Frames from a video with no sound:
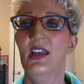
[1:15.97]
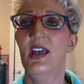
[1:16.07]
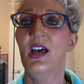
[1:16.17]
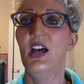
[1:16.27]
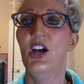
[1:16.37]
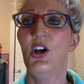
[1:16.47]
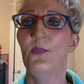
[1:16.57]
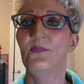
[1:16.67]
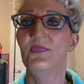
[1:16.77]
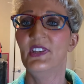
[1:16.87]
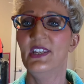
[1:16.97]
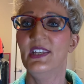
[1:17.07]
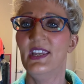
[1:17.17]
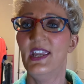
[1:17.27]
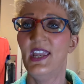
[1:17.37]
And
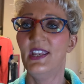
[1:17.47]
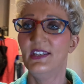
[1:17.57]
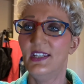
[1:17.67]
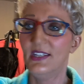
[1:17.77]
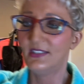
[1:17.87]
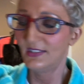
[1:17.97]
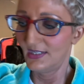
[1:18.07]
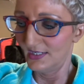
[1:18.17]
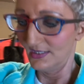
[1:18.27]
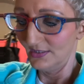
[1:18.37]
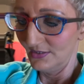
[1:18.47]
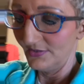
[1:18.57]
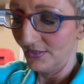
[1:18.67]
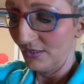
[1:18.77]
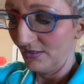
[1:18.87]
it
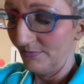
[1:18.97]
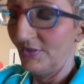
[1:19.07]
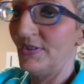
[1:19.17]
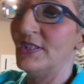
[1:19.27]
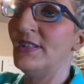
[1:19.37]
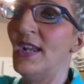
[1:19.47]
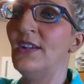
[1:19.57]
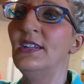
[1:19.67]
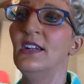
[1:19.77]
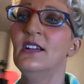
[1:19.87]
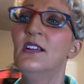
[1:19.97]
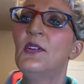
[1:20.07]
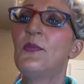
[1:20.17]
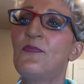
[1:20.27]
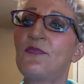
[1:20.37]
is, let me reach down here.
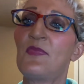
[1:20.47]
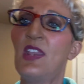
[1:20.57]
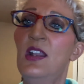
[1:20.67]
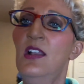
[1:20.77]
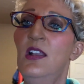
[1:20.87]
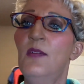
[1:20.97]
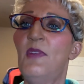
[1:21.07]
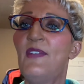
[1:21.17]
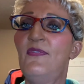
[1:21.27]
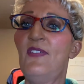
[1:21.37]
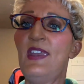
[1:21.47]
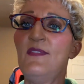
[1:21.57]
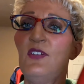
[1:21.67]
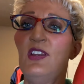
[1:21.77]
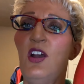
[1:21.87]
My
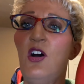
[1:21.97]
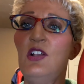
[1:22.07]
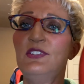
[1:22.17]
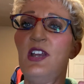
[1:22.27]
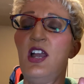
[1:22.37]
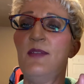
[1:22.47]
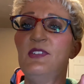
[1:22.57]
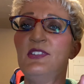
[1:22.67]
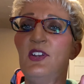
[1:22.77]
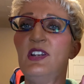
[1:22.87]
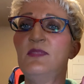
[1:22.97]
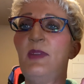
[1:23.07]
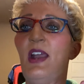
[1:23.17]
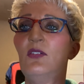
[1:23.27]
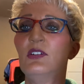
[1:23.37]
favorite all time, and sorry it's
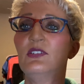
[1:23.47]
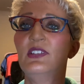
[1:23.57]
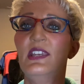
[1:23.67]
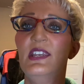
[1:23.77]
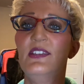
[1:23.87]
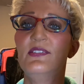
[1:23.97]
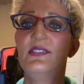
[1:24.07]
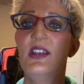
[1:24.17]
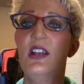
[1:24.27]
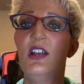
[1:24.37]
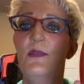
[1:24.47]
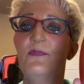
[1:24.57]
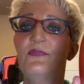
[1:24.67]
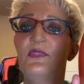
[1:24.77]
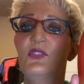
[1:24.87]
backwards, is
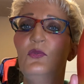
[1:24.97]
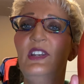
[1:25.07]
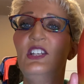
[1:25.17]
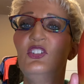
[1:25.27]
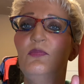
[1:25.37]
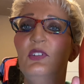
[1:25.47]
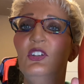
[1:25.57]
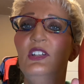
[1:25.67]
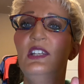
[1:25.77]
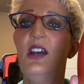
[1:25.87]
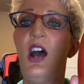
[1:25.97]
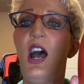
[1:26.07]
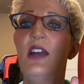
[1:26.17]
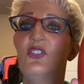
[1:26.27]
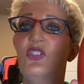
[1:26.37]
Swedish Beauty
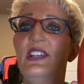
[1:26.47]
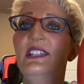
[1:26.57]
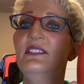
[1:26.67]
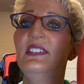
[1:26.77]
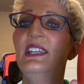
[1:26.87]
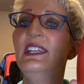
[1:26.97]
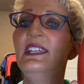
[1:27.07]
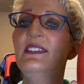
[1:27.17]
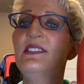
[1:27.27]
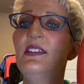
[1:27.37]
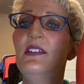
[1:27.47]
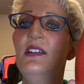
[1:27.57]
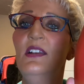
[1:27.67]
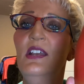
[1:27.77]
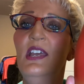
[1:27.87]
Hot Green Teas.
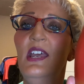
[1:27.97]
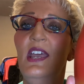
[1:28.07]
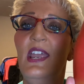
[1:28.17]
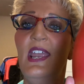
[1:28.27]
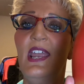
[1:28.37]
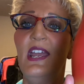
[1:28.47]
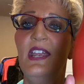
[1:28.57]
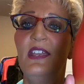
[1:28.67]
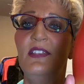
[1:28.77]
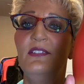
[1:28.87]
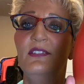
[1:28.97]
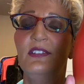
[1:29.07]
And